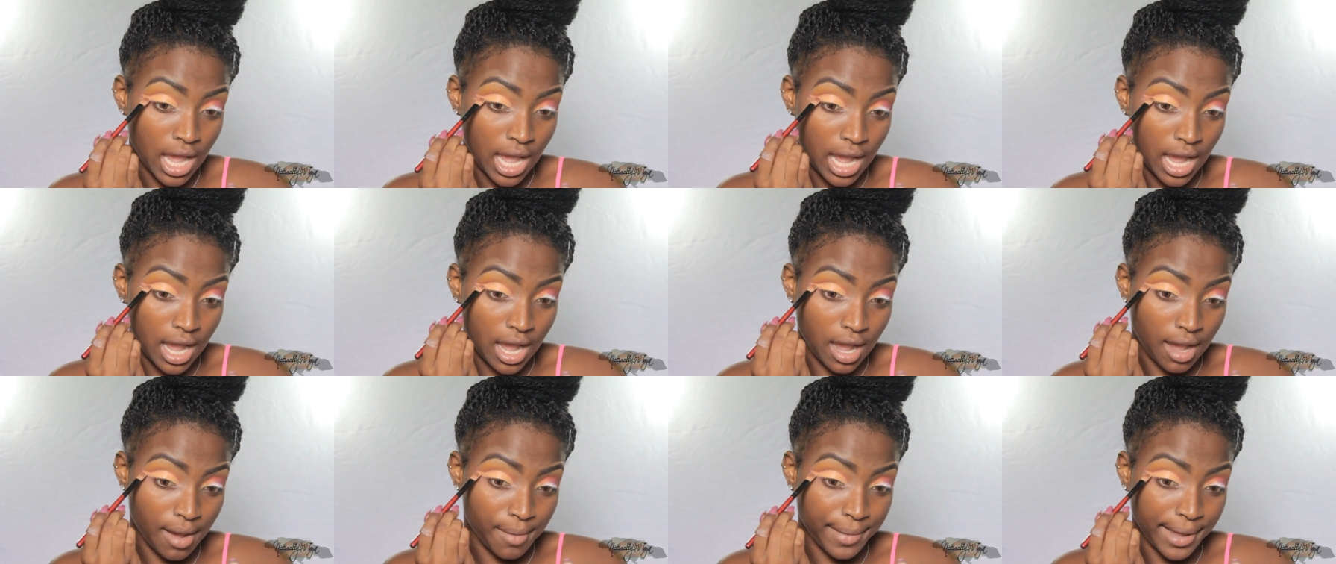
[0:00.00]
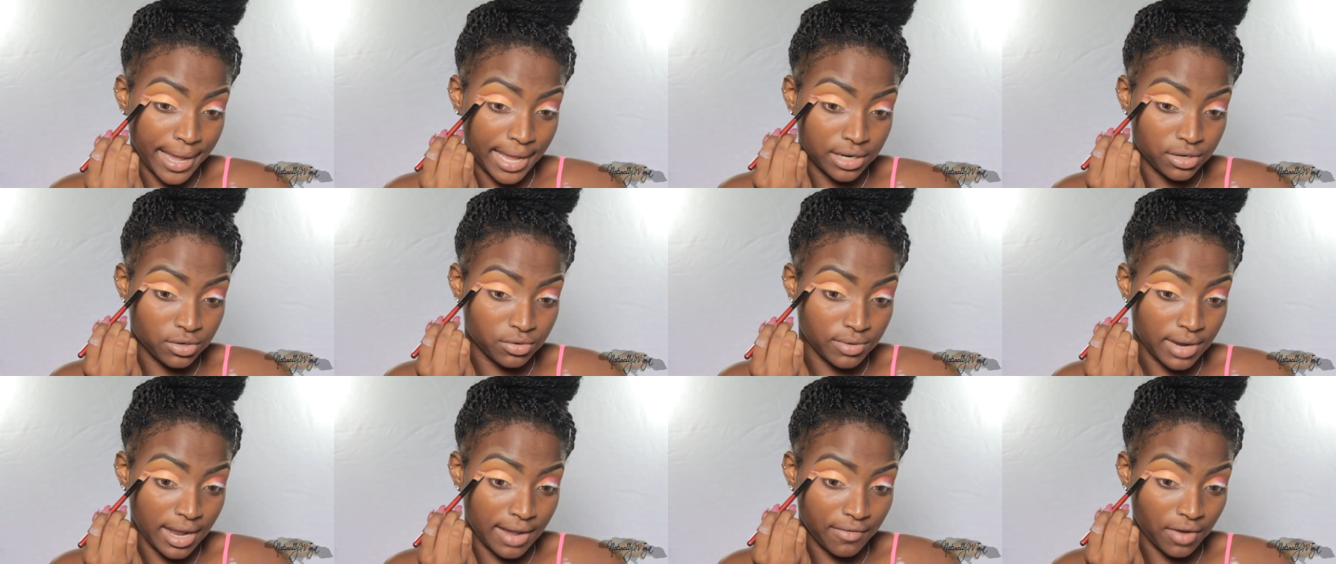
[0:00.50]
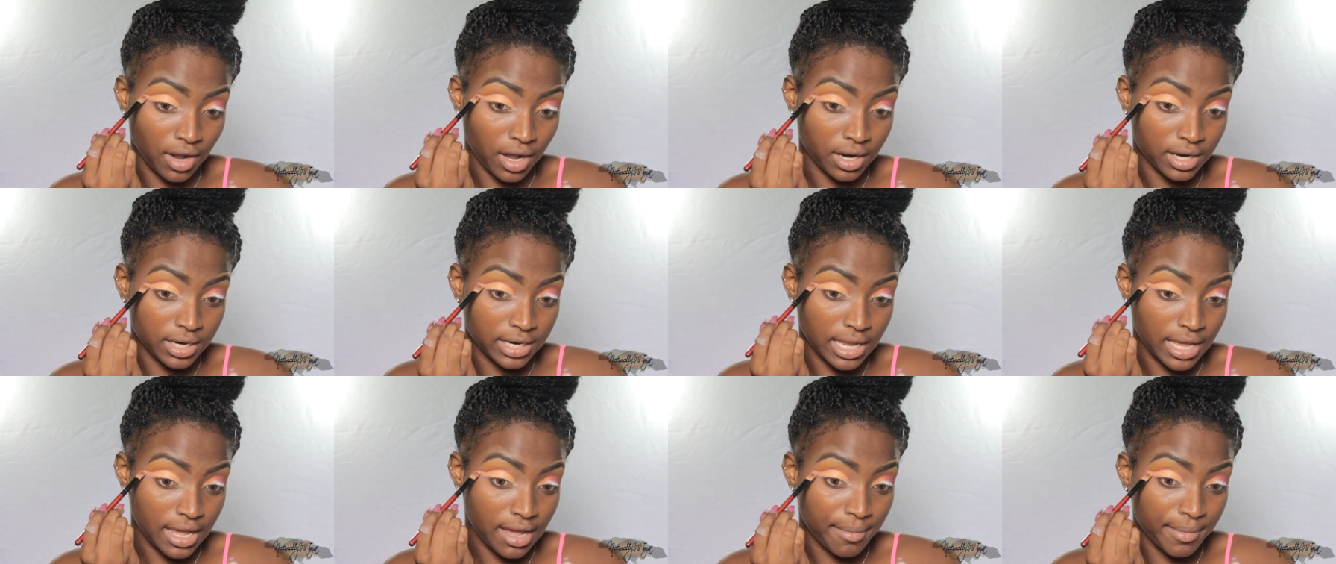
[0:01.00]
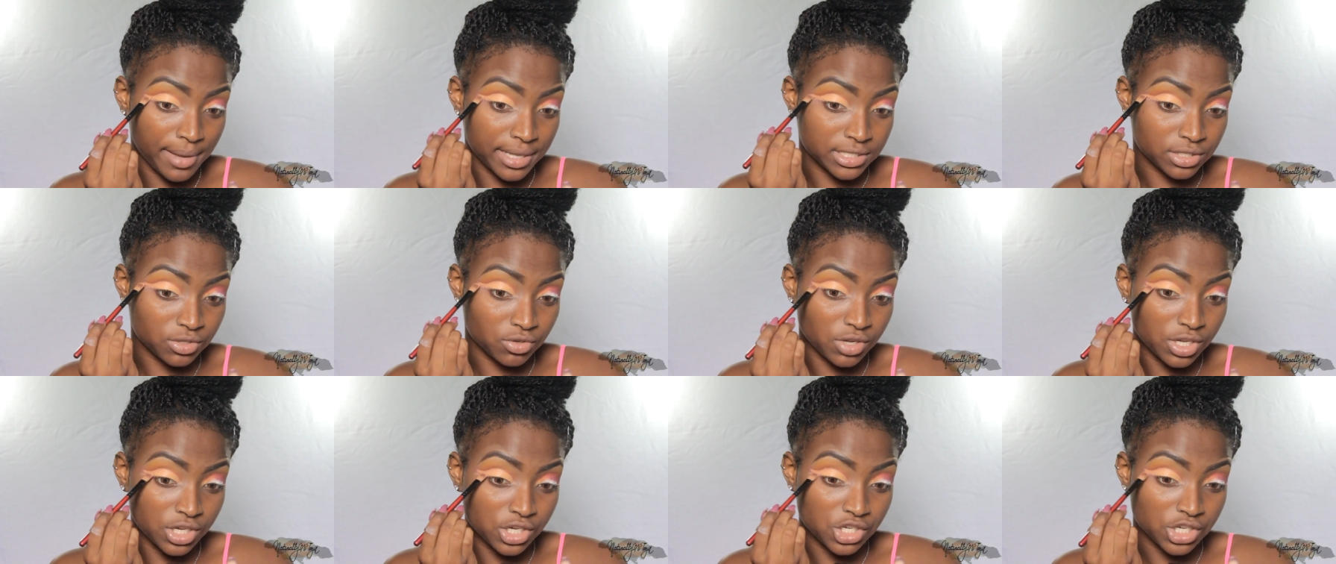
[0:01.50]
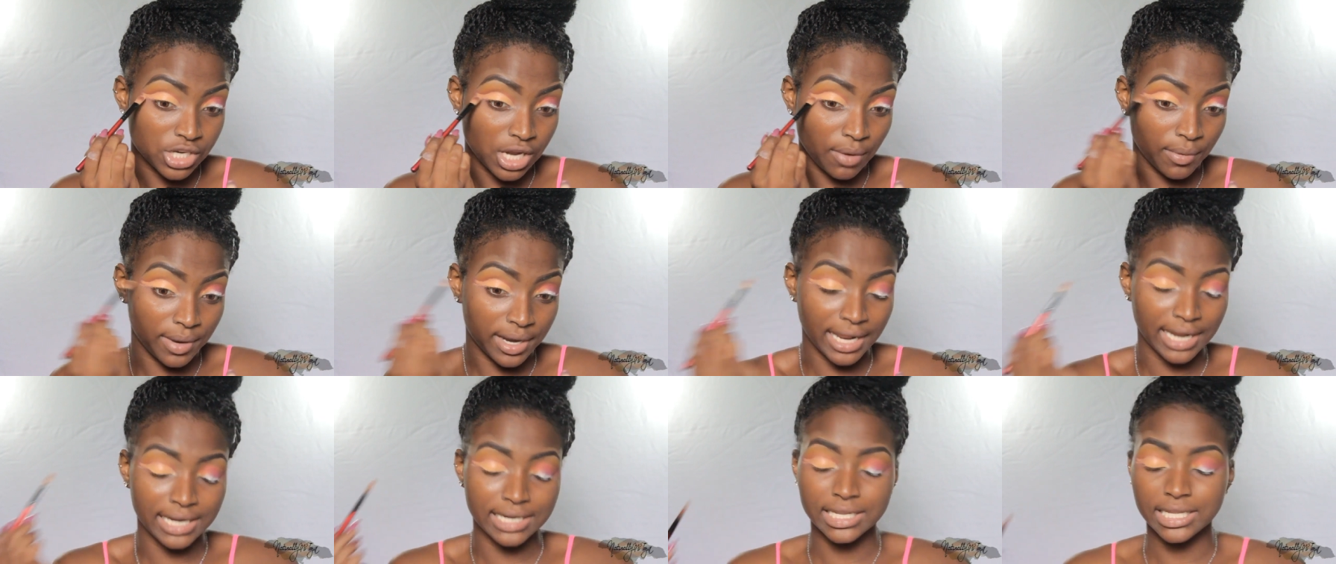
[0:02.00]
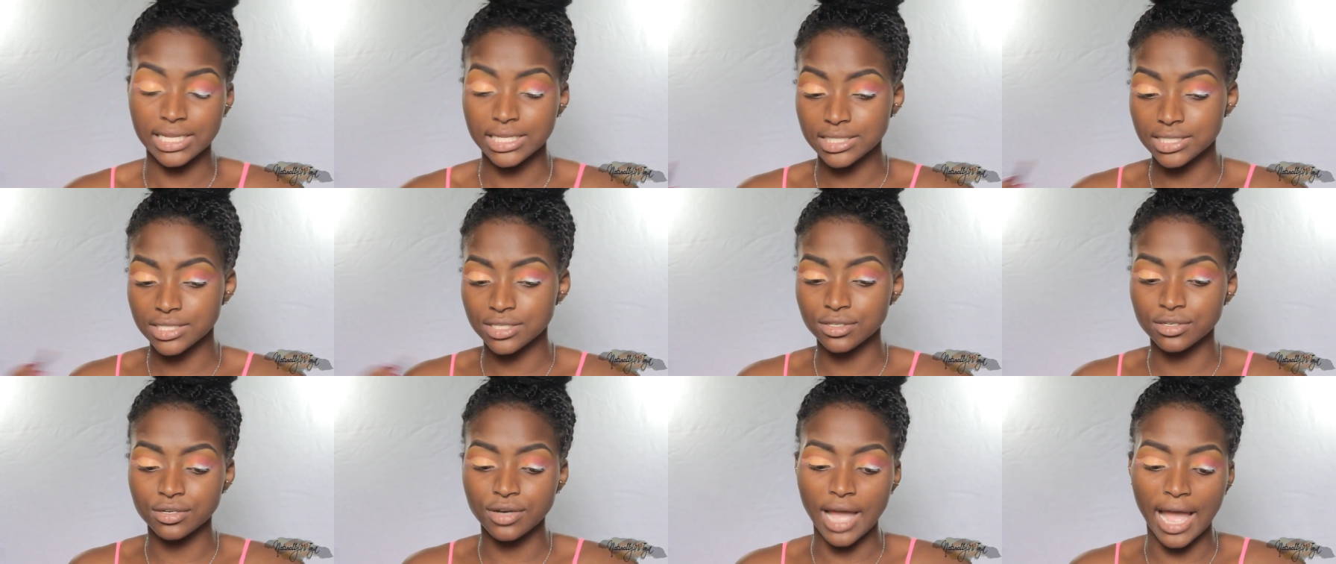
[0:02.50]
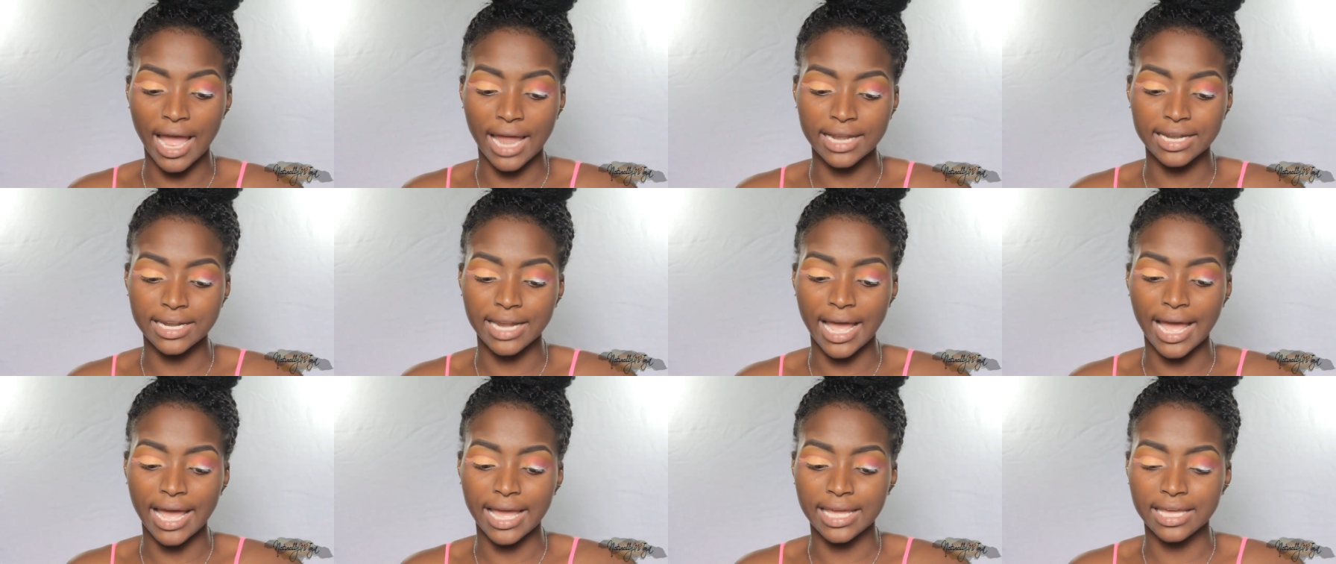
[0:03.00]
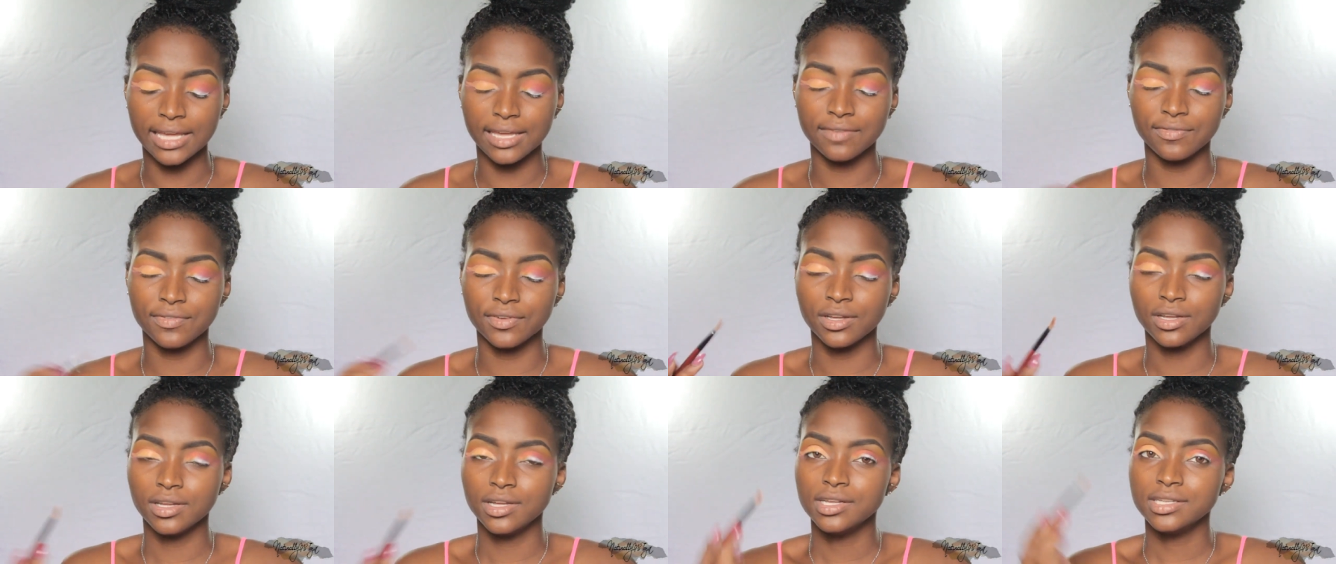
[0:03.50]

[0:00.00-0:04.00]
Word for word: I do have all of them. I screenshot what I need to, and I've